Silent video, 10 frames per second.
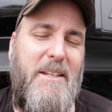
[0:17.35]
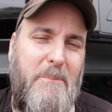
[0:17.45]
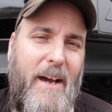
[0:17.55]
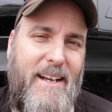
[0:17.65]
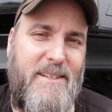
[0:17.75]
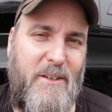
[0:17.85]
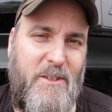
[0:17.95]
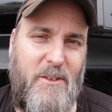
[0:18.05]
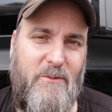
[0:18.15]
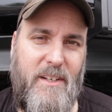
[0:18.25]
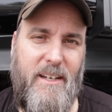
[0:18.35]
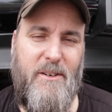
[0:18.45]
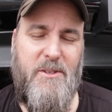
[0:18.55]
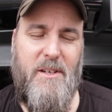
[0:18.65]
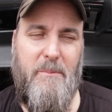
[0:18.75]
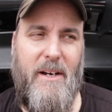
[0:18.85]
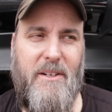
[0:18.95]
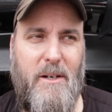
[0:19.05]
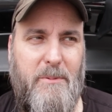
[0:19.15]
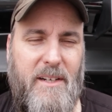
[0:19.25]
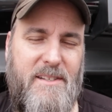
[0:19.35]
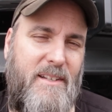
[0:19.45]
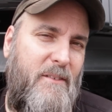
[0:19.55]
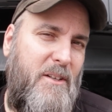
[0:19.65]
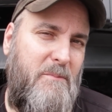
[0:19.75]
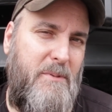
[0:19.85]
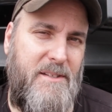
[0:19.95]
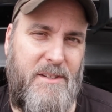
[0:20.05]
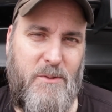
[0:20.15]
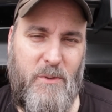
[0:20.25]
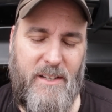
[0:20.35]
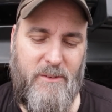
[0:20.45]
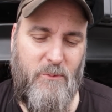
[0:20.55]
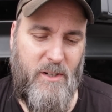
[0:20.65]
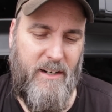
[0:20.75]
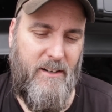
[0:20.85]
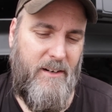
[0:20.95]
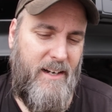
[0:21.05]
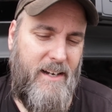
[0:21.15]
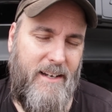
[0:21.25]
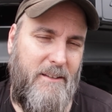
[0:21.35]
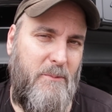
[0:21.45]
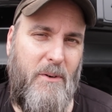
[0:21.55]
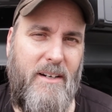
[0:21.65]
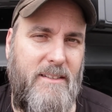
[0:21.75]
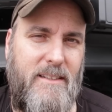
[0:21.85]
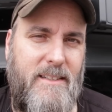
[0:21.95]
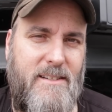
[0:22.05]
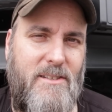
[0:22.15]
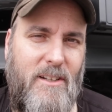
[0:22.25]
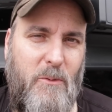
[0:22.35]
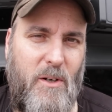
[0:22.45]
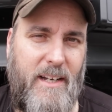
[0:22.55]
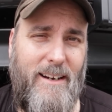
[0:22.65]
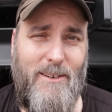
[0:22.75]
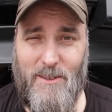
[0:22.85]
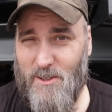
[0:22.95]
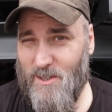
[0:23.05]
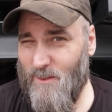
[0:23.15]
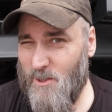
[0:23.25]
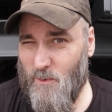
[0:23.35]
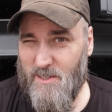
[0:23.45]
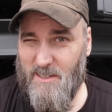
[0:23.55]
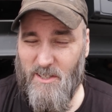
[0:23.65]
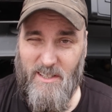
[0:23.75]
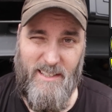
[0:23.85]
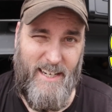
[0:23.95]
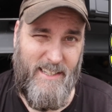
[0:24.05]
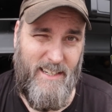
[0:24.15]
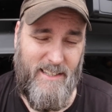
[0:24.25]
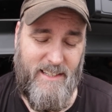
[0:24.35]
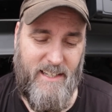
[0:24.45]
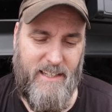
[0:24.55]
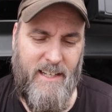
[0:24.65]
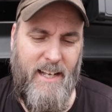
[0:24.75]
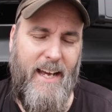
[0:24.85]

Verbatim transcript: In the past, I've done videos about companies that I've done business with where uh, the product didn't necessarily work out or the service wasn't good, that kind of thing.